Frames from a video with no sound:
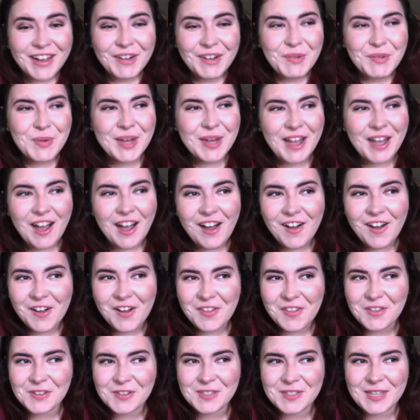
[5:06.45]
we got all
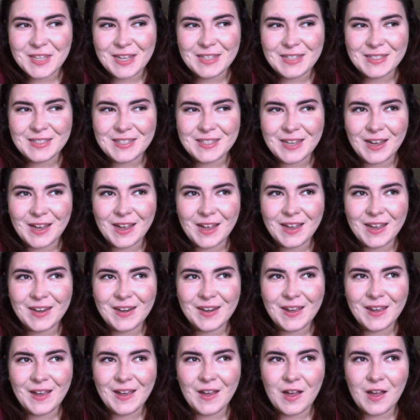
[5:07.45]
those things done.
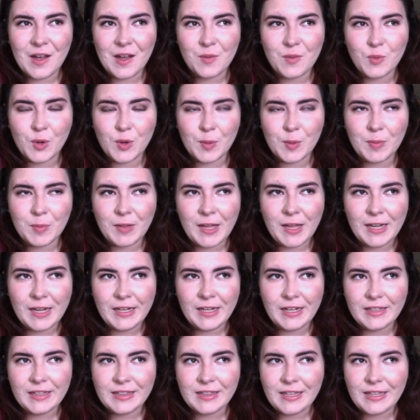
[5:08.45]
We were planning
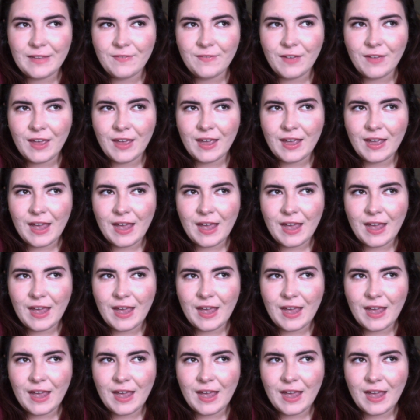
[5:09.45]
on leaving